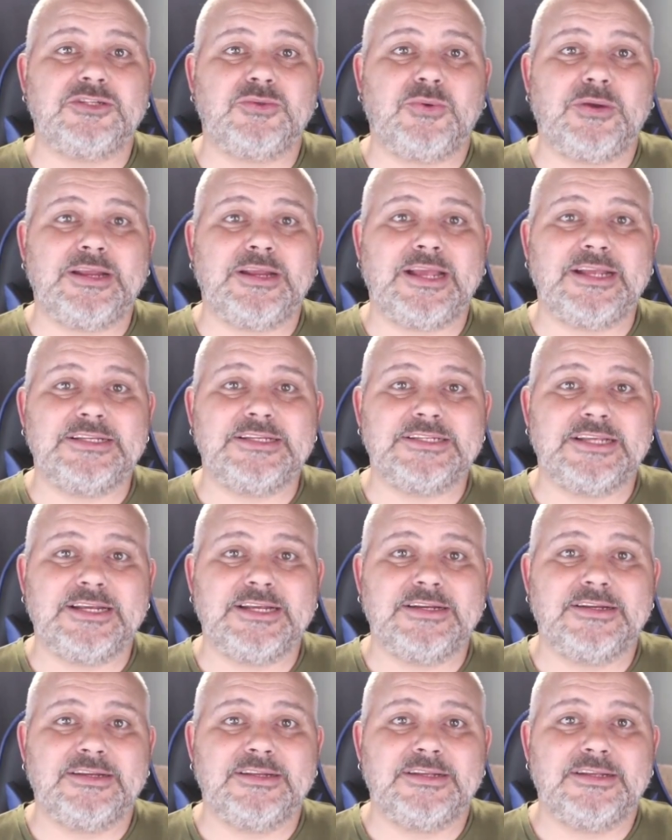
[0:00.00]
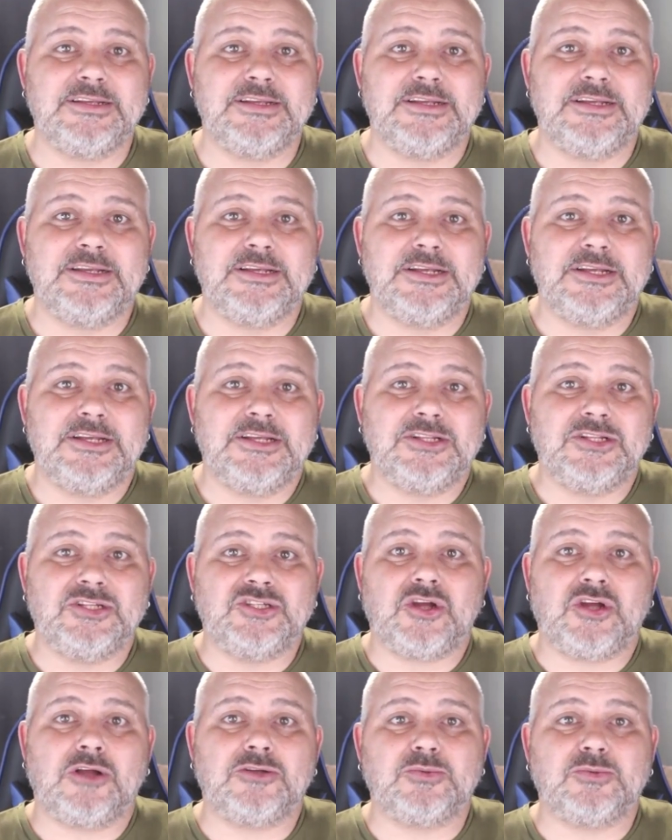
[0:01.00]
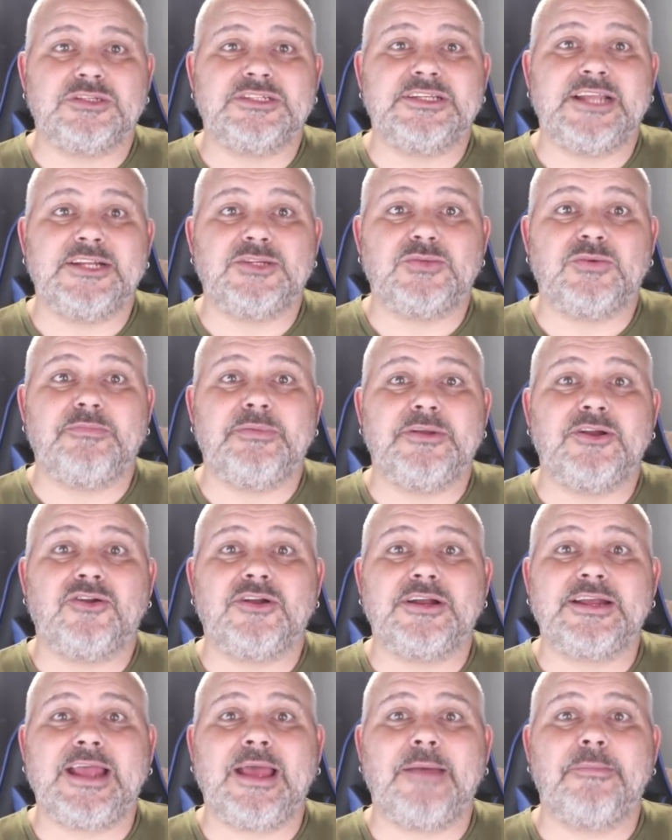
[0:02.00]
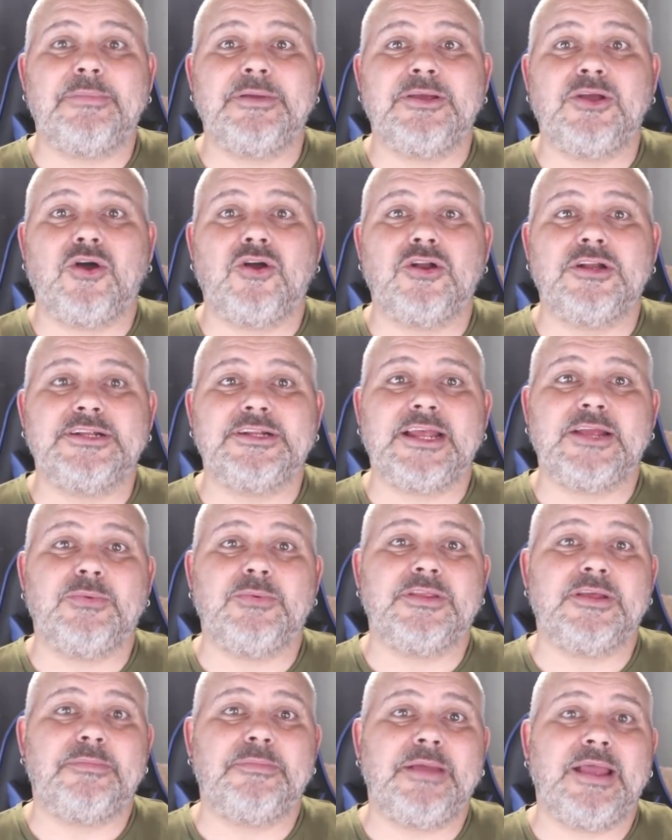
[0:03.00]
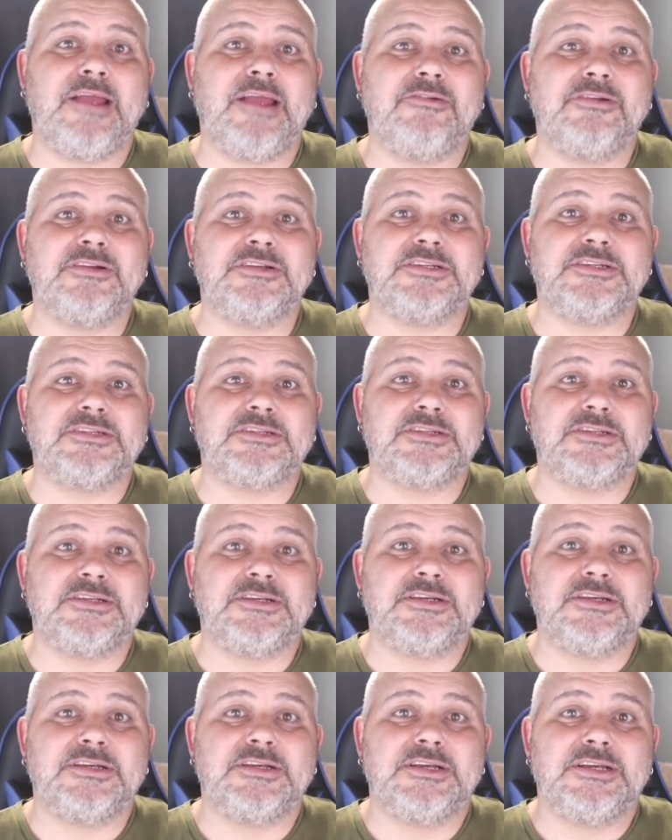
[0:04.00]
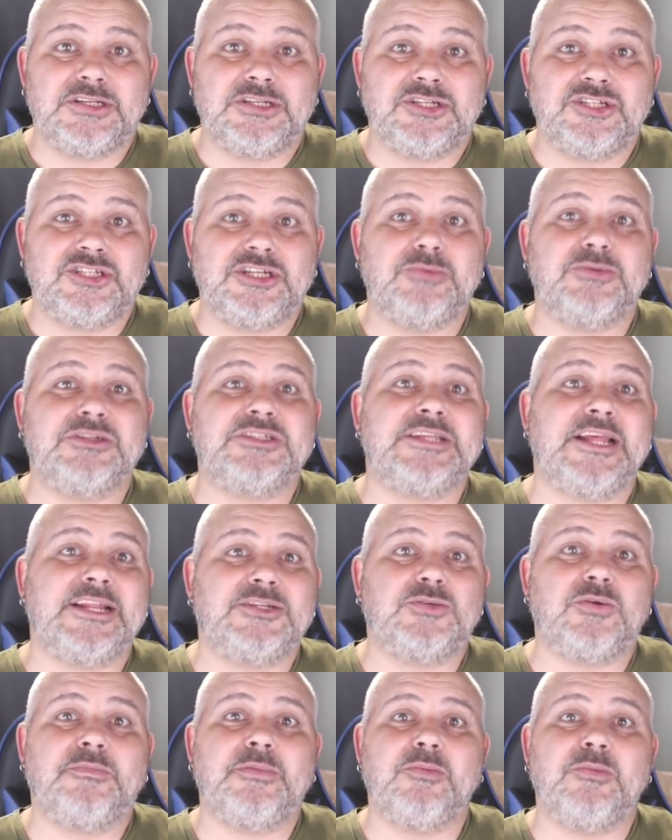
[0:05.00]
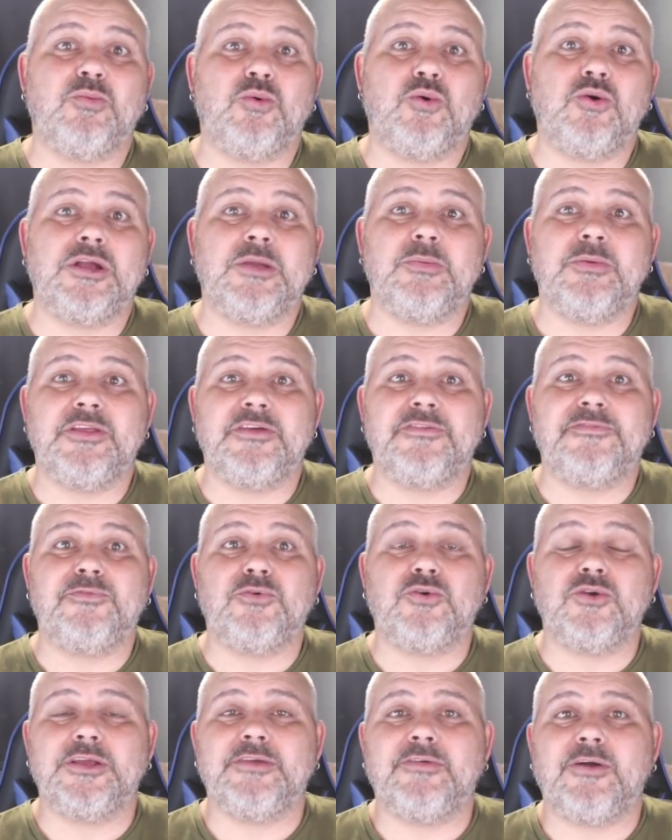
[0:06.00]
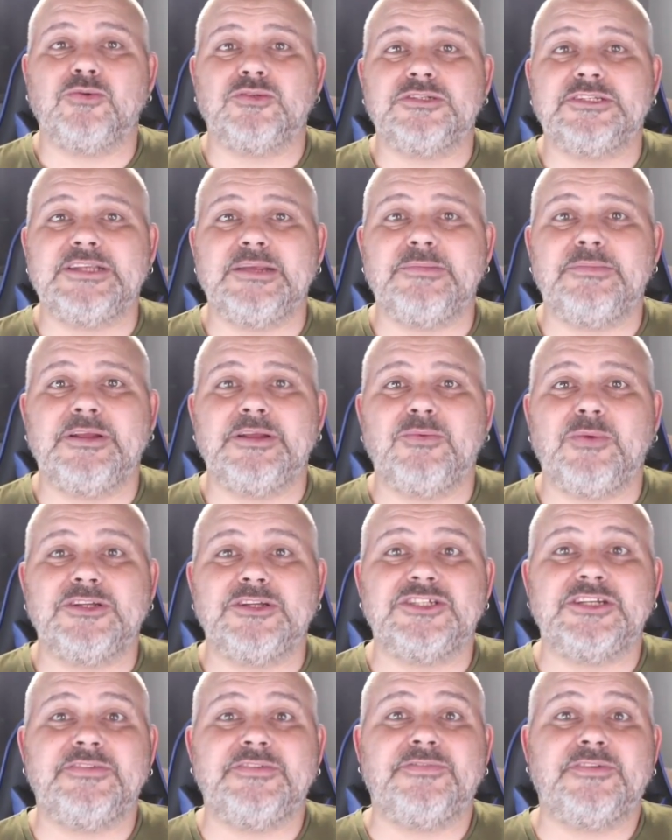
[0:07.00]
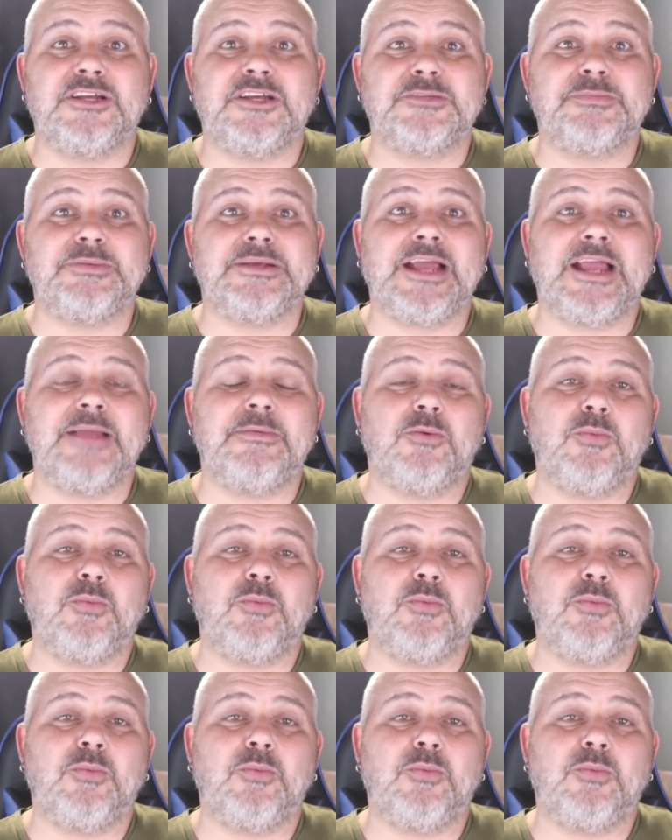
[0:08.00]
2018. The child was said to have been on a camping holiday with her parents. She was said to have been walking with her 4-year-old sibling when she first became